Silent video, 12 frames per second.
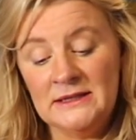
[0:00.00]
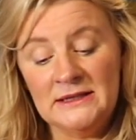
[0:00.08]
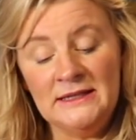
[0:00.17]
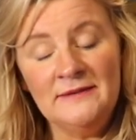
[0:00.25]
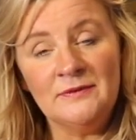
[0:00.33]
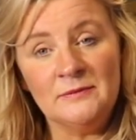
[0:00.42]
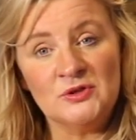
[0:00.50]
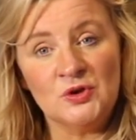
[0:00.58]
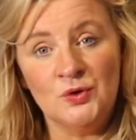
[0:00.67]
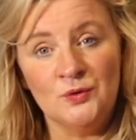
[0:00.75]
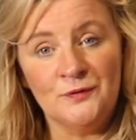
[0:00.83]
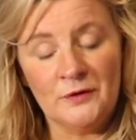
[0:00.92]
leave them to
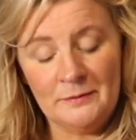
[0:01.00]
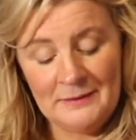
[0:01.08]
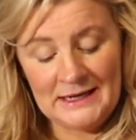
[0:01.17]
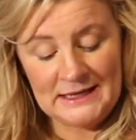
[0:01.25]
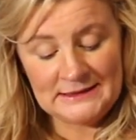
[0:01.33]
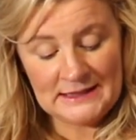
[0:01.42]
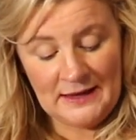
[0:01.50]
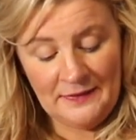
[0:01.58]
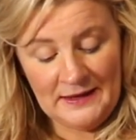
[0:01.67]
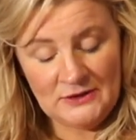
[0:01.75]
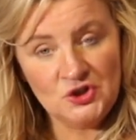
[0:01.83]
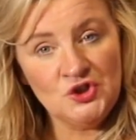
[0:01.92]
cool for a minute, and
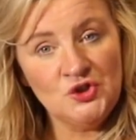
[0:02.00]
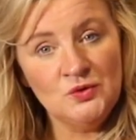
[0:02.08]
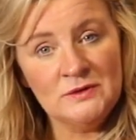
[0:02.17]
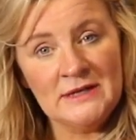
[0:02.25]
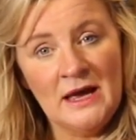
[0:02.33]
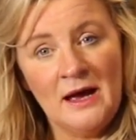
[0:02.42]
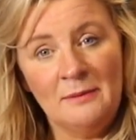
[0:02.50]
then just use